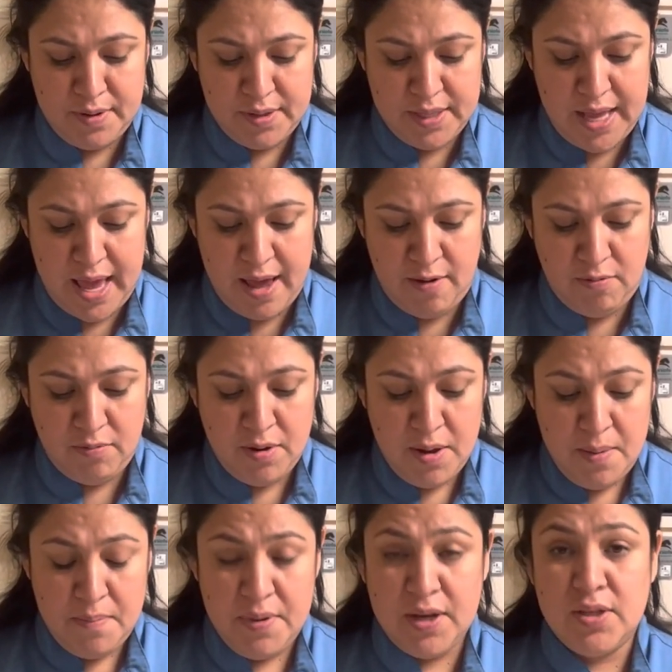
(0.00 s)
down
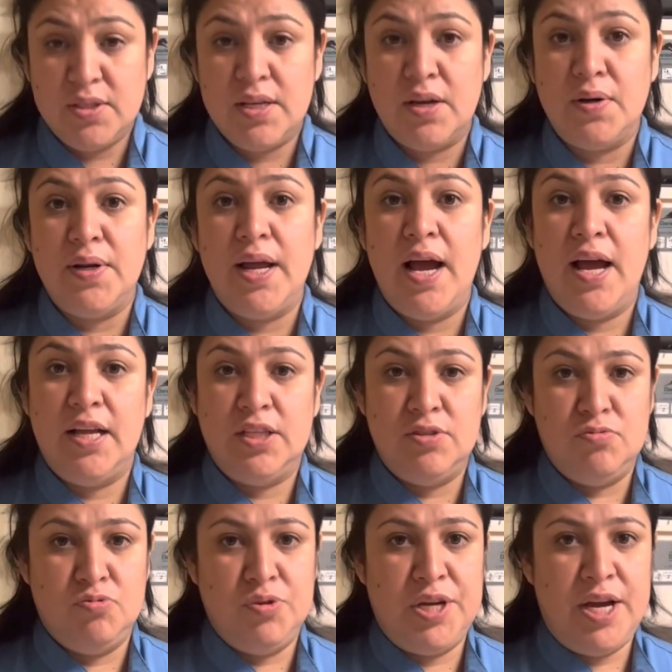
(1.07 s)
because I'm gonna have to
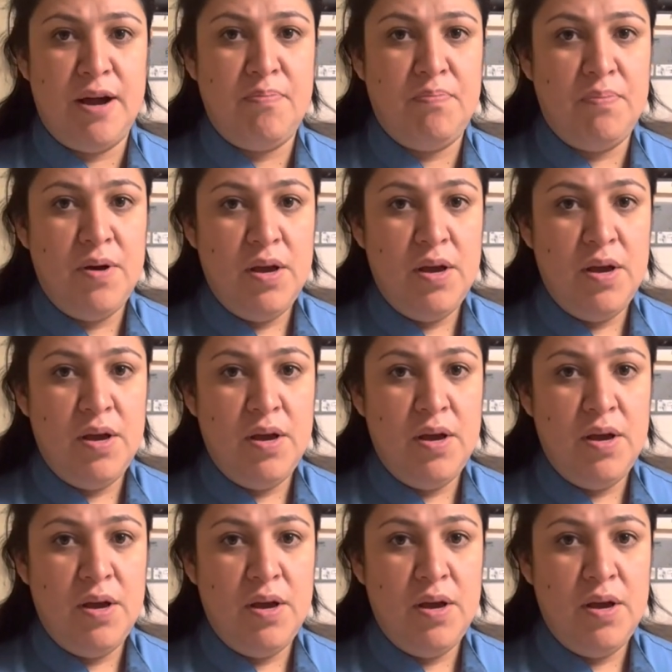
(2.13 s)
recap.